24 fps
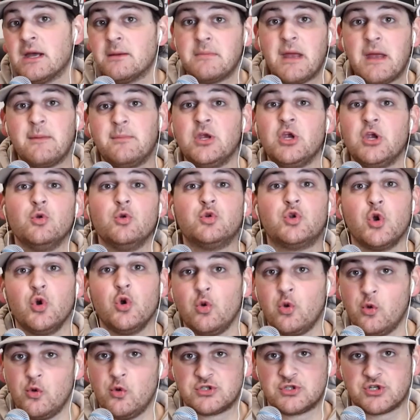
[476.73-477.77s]
Maybe you
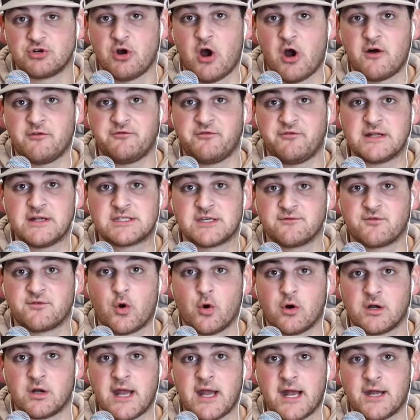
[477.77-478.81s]
do lose your offensive
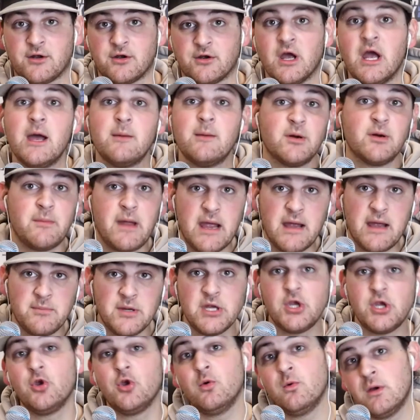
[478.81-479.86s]
coordinator, but
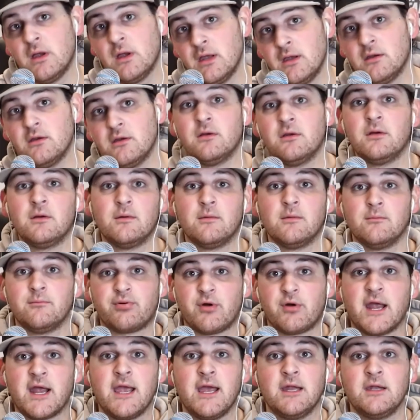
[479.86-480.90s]
maybe you
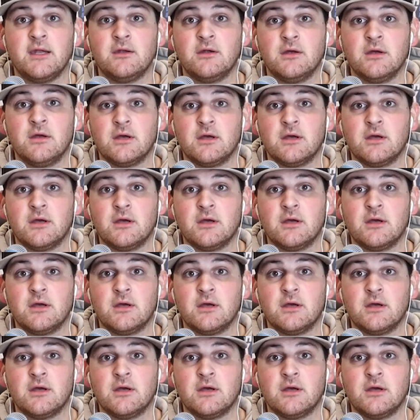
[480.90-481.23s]
bring in